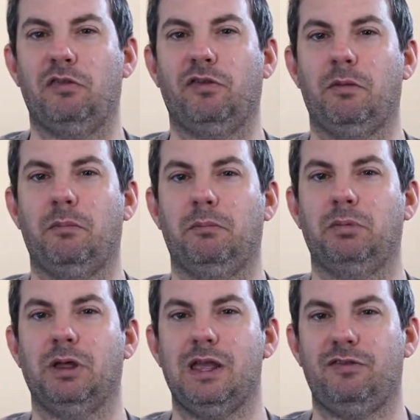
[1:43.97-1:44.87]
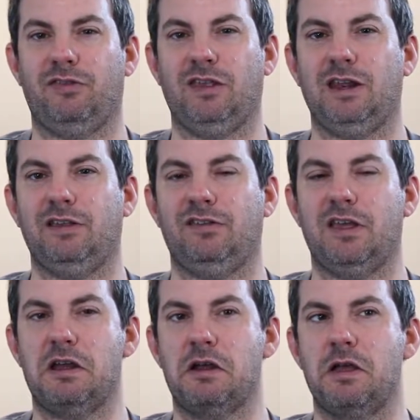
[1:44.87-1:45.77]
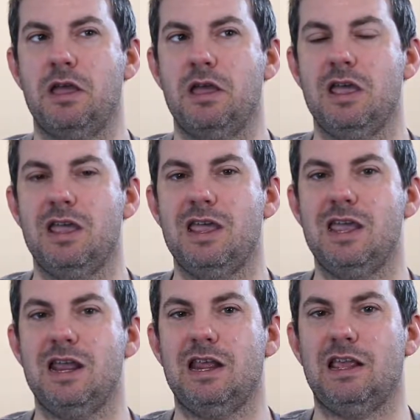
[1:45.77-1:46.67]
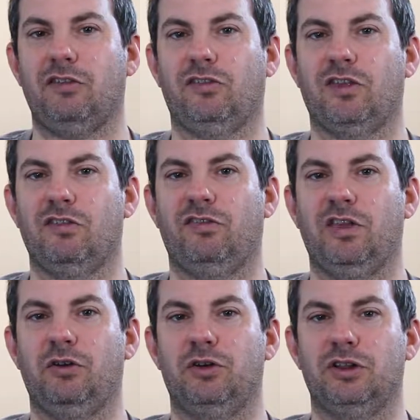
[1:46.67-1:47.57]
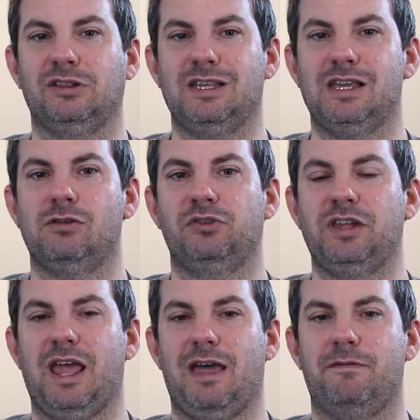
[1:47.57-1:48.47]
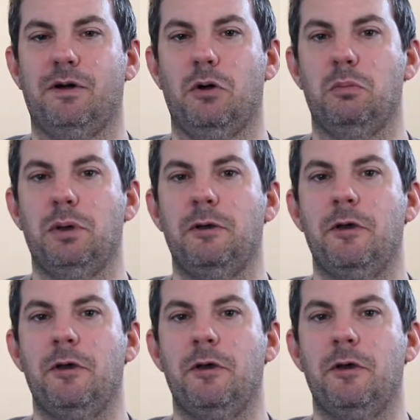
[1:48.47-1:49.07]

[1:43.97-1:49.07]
Some cities there, it is considered illegal to have hope.